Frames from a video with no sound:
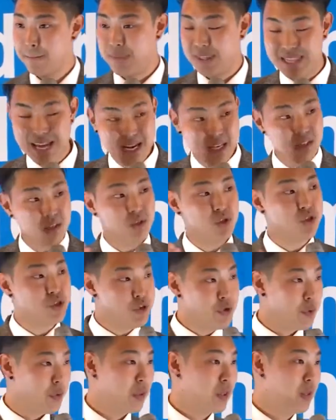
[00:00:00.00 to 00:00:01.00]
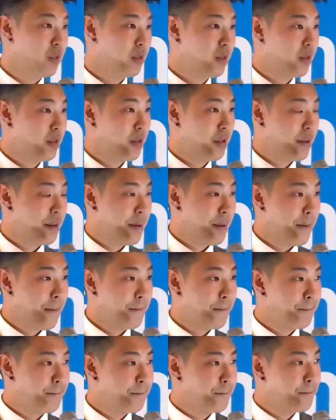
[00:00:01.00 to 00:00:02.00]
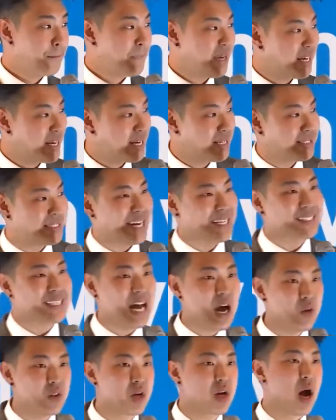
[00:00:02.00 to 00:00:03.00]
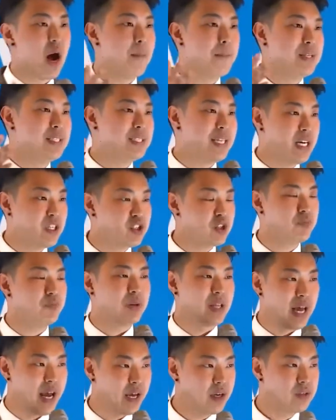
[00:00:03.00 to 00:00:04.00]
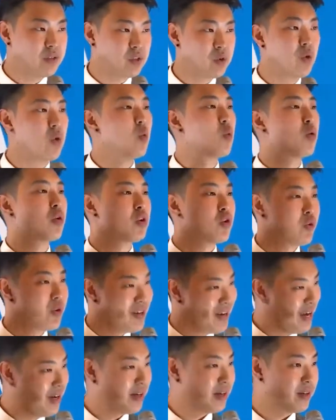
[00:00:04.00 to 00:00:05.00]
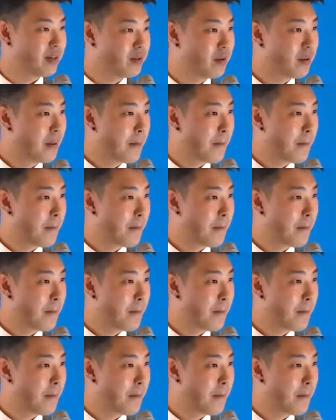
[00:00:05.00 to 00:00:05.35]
And that is the truth. Because that's how the compensation plans were created.